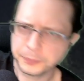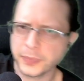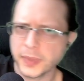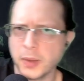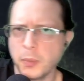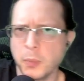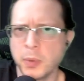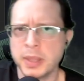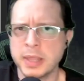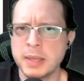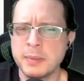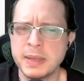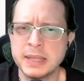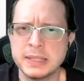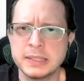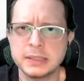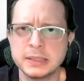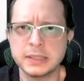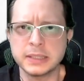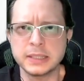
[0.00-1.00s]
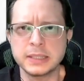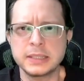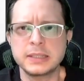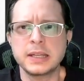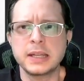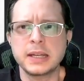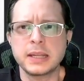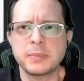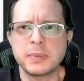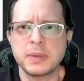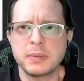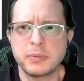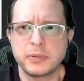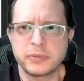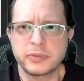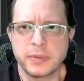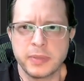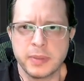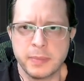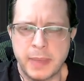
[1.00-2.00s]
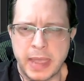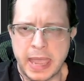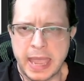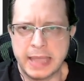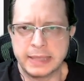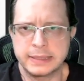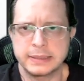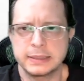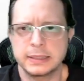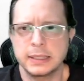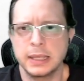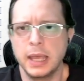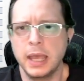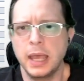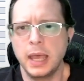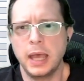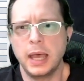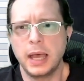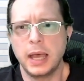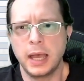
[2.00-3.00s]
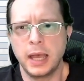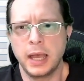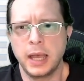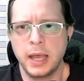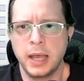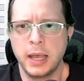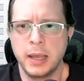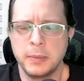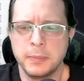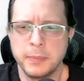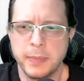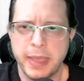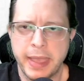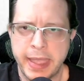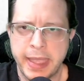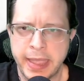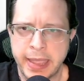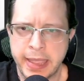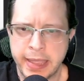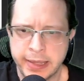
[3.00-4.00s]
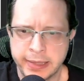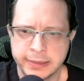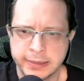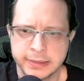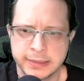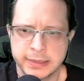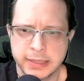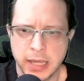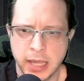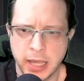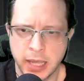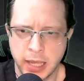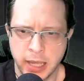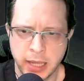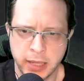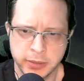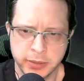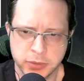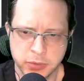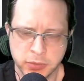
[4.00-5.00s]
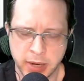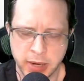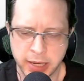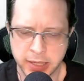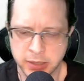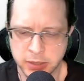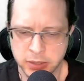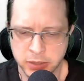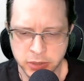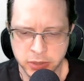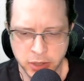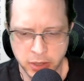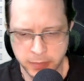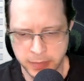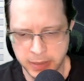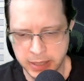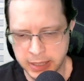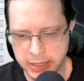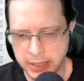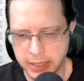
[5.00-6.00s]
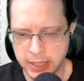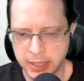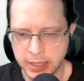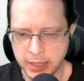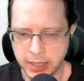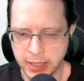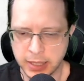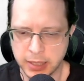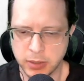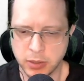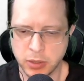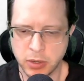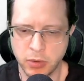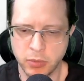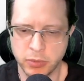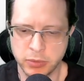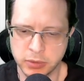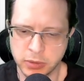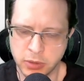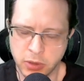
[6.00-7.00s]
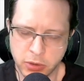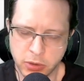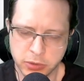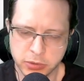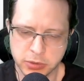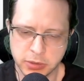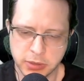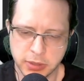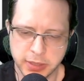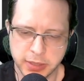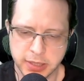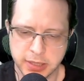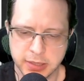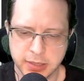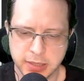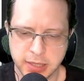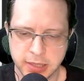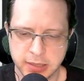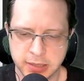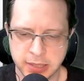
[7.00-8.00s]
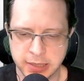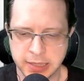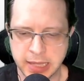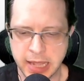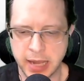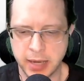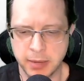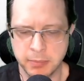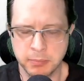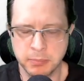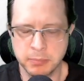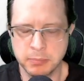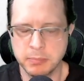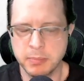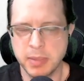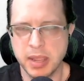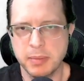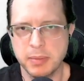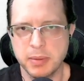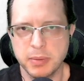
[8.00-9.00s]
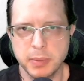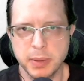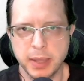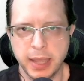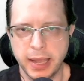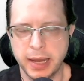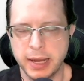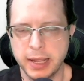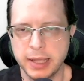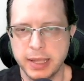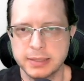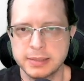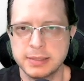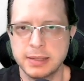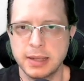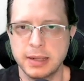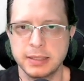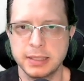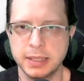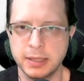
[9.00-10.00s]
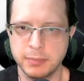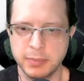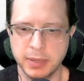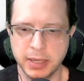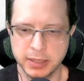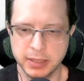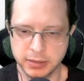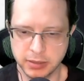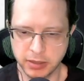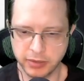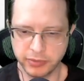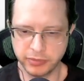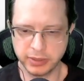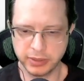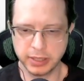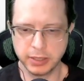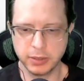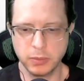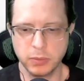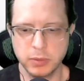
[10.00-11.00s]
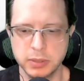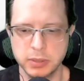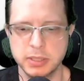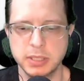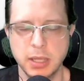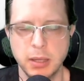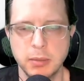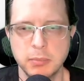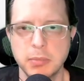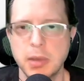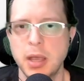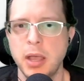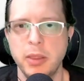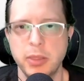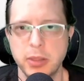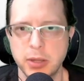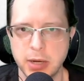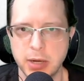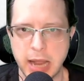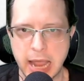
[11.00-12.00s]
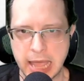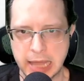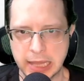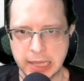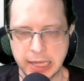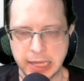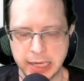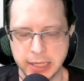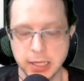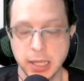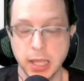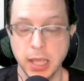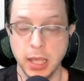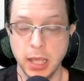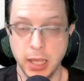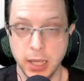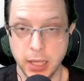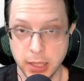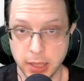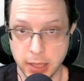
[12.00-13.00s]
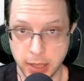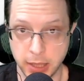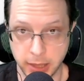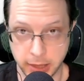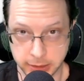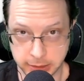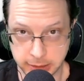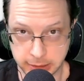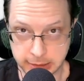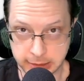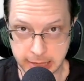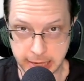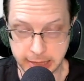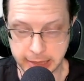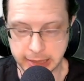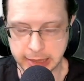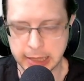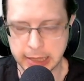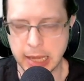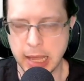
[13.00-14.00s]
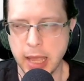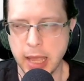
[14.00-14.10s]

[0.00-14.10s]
where they basically study people from the past and try to determine their cultural and things like that. And maybe we kind of got sucked in by Starfleet or some other allied society